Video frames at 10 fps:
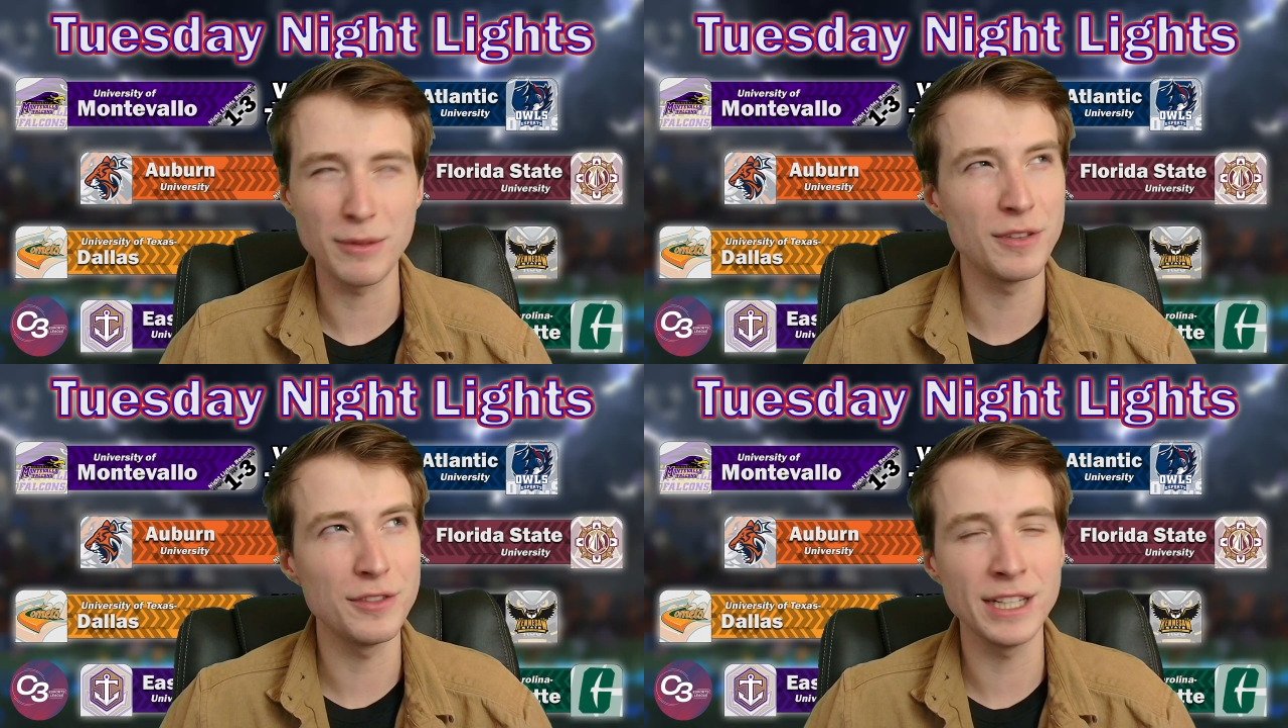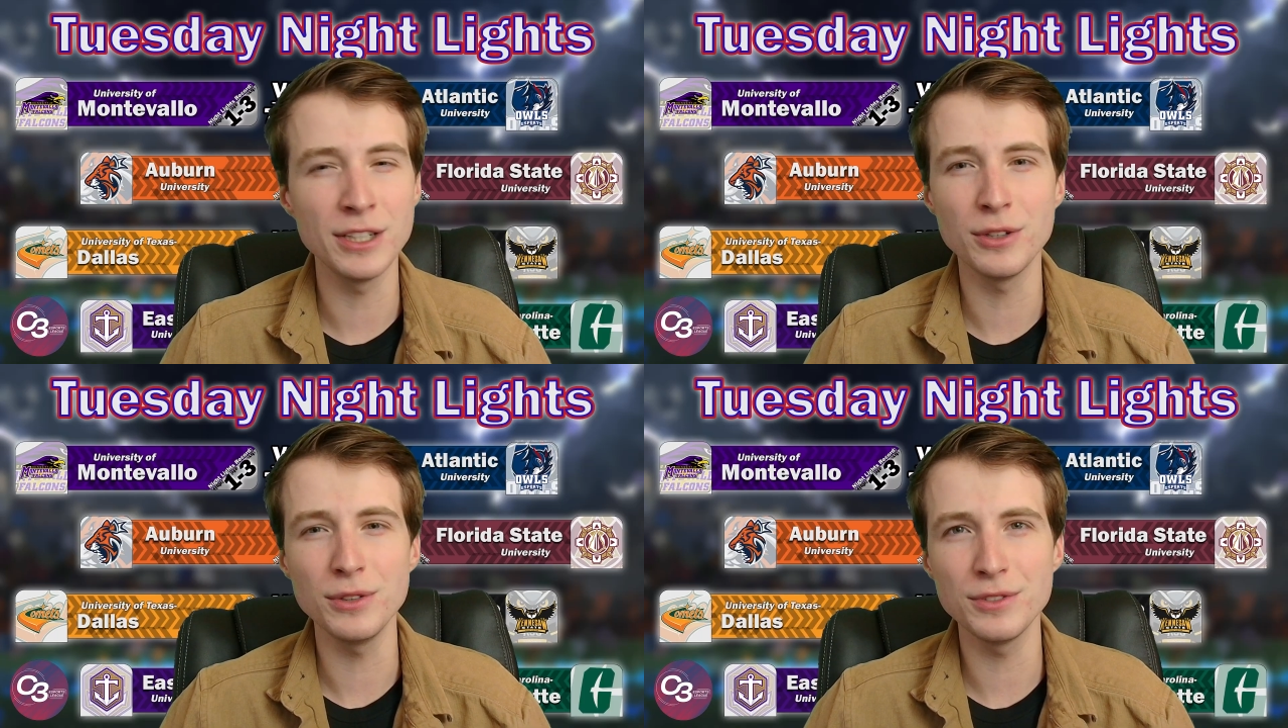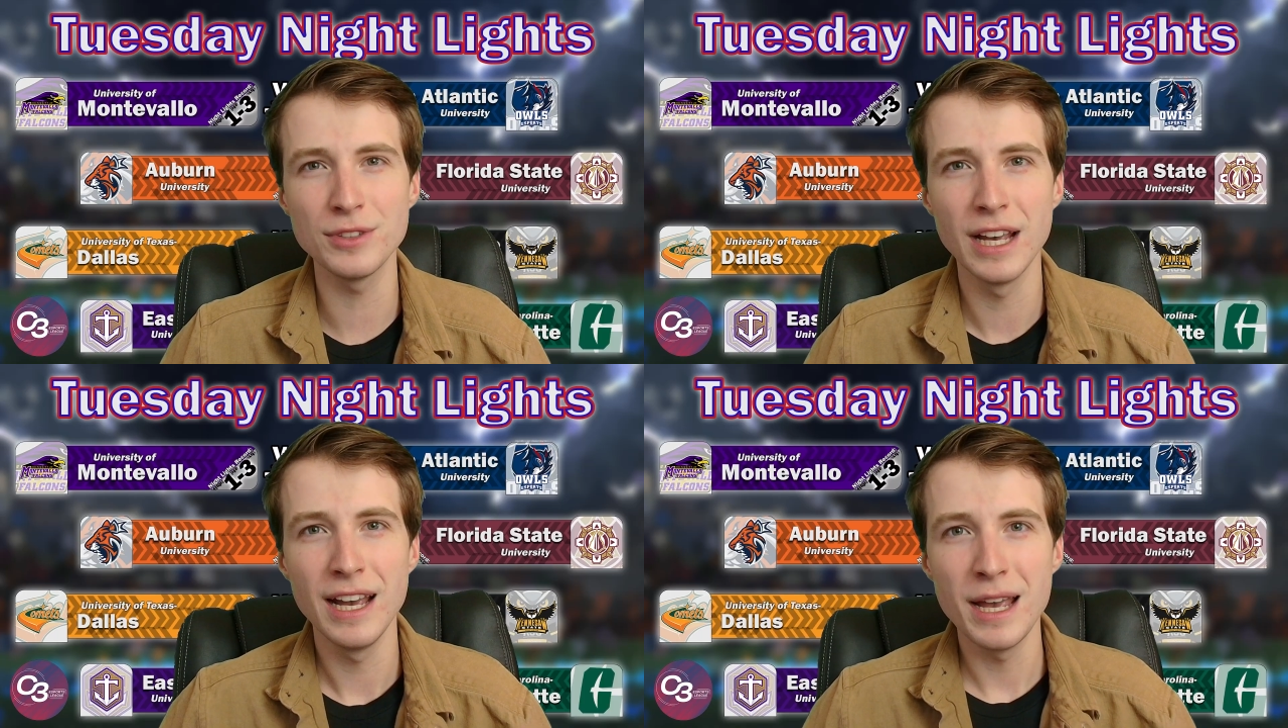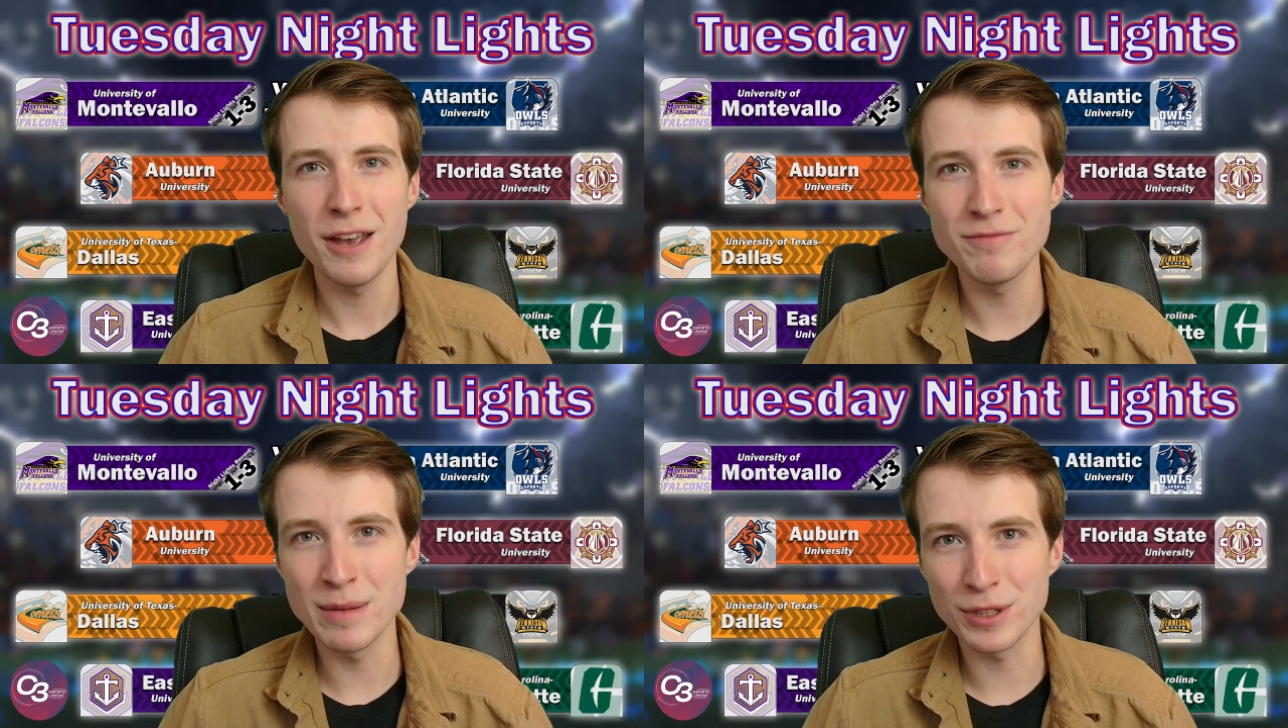maybe 15 goals,
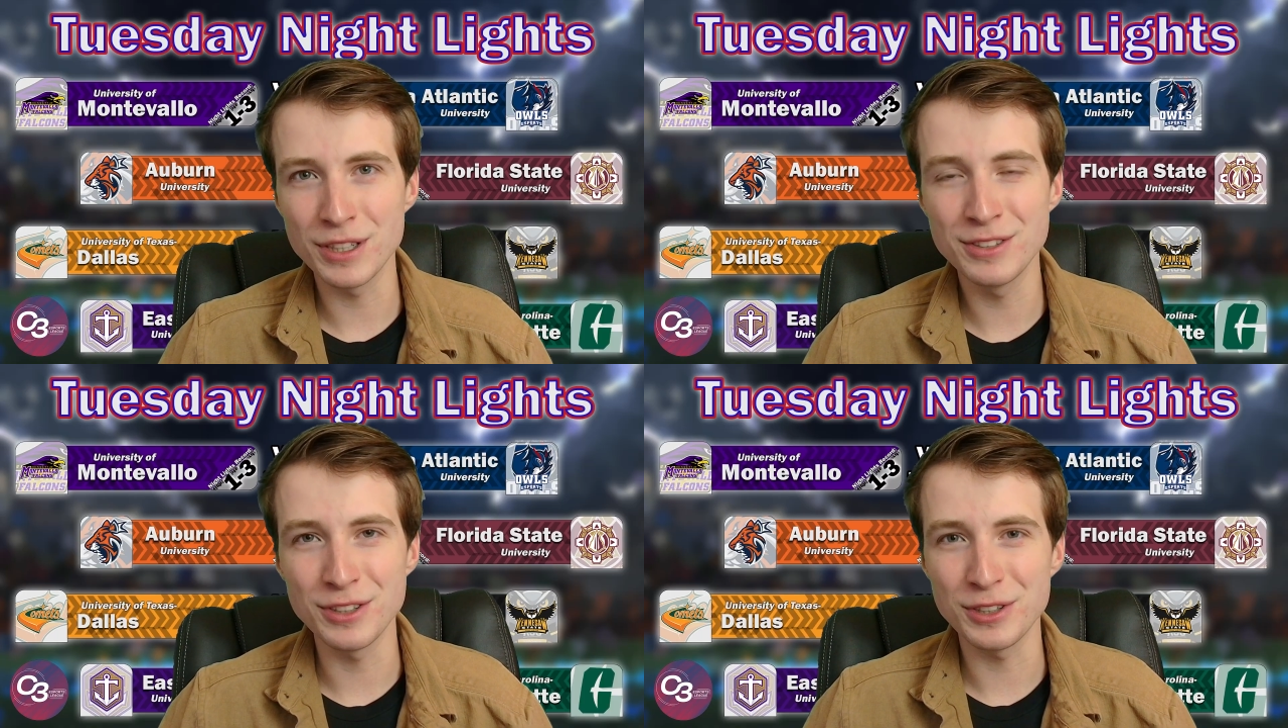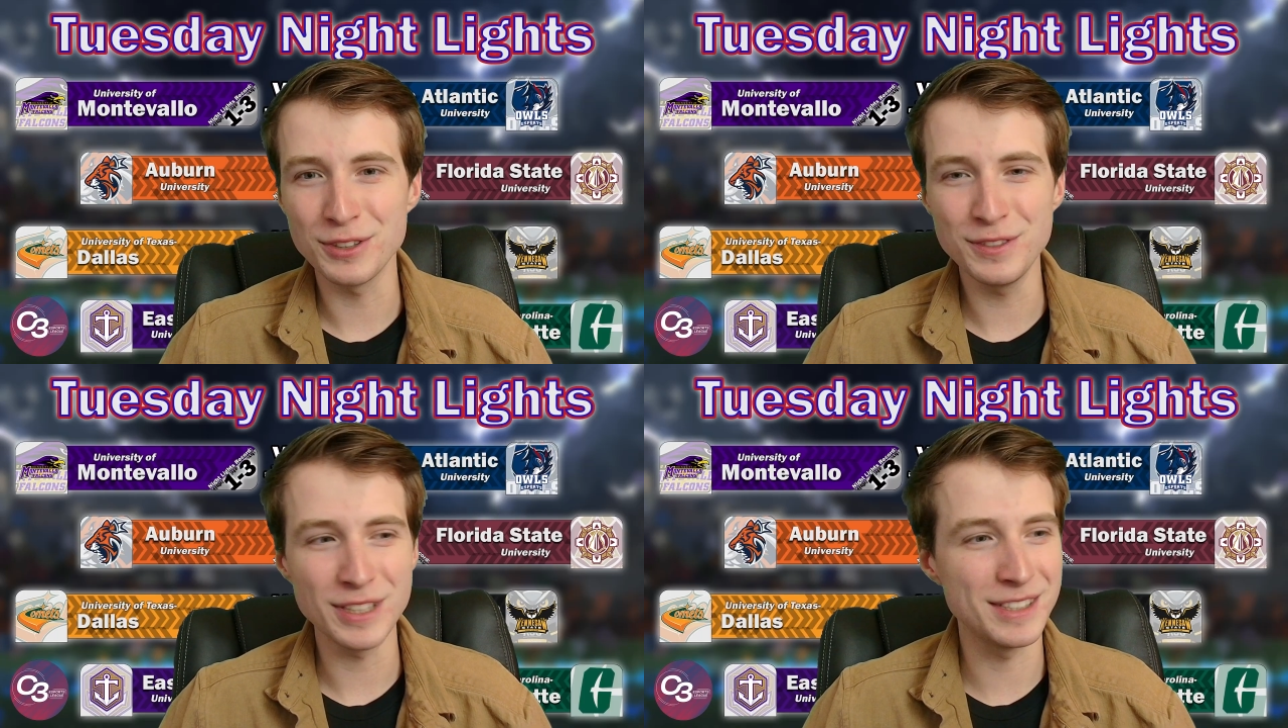if memory serves.